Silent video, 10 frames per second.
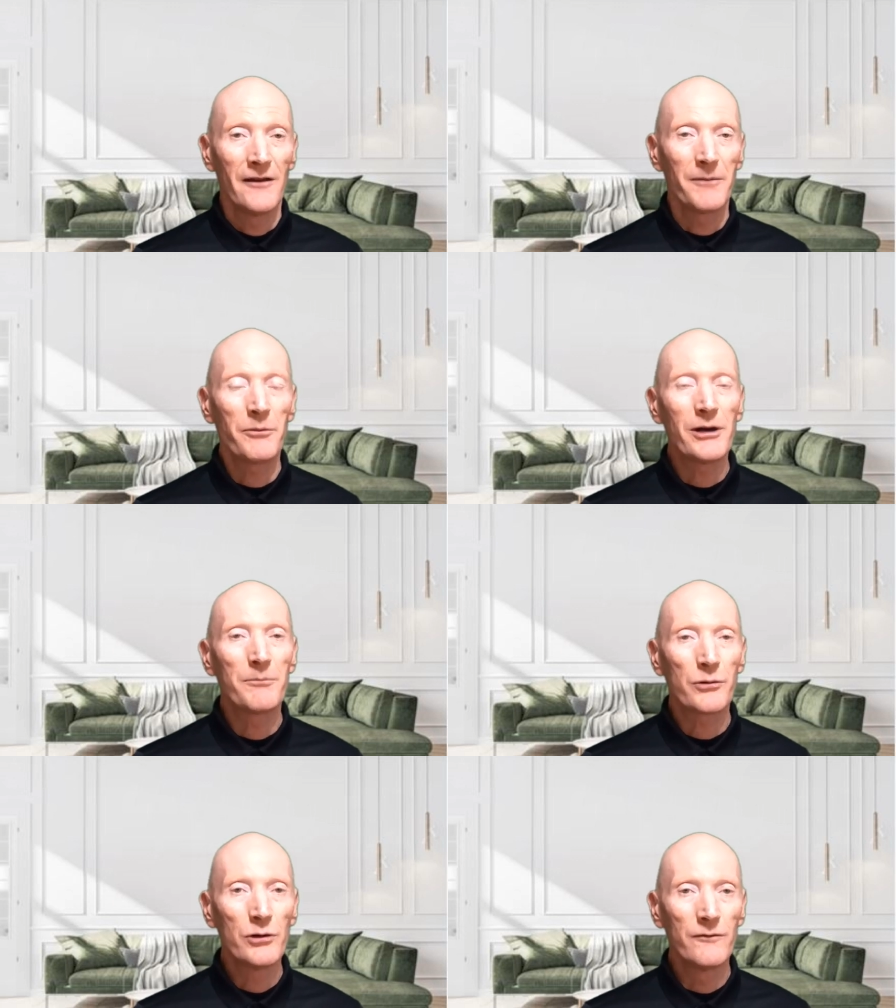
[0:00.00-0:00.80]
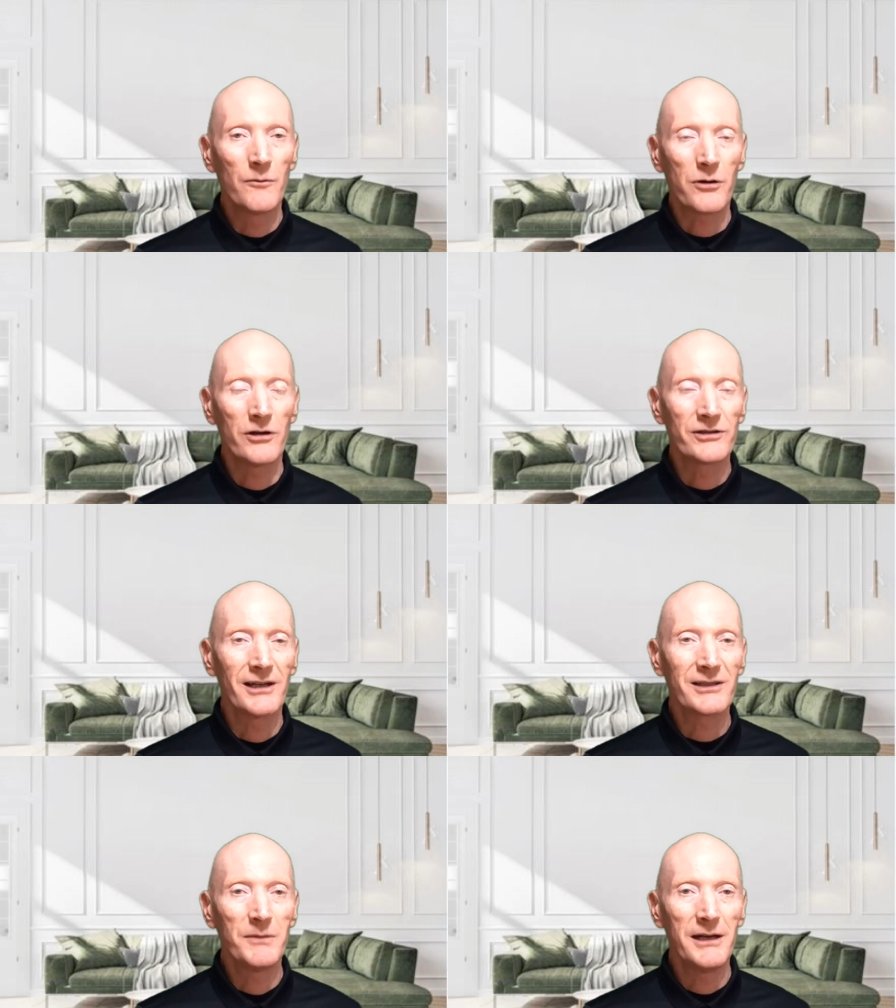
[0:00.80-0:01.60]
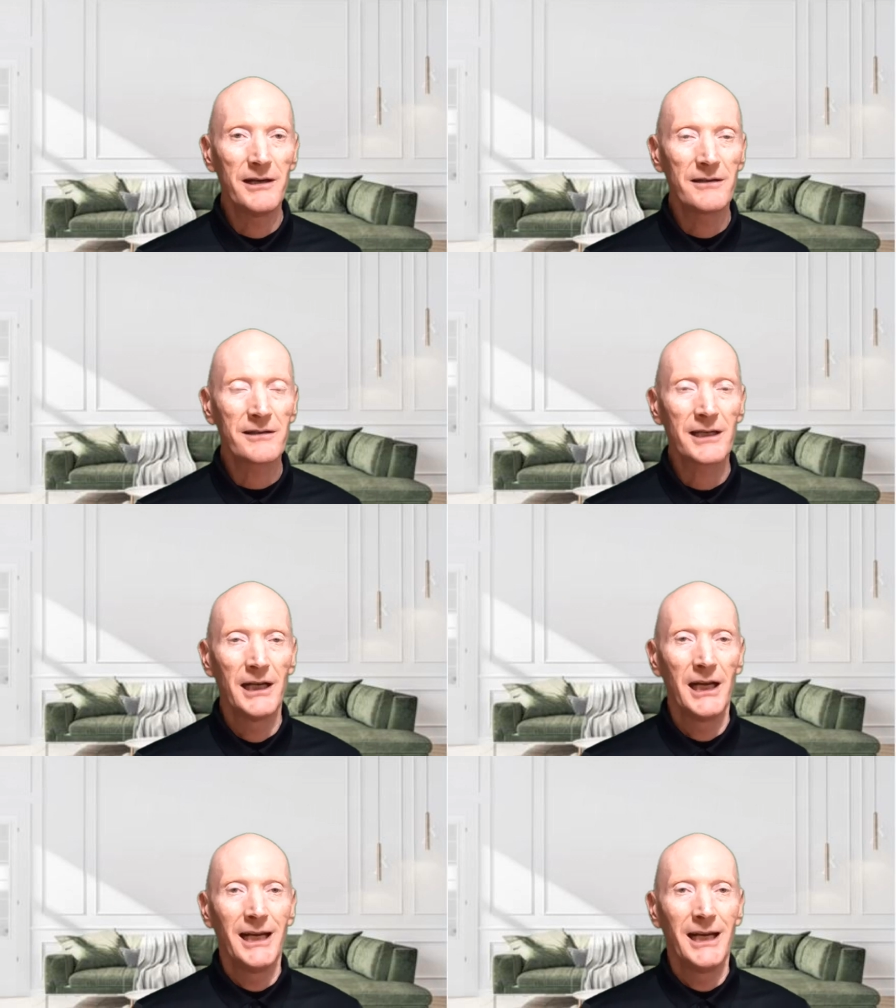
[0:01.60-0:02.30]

the pre-approval process means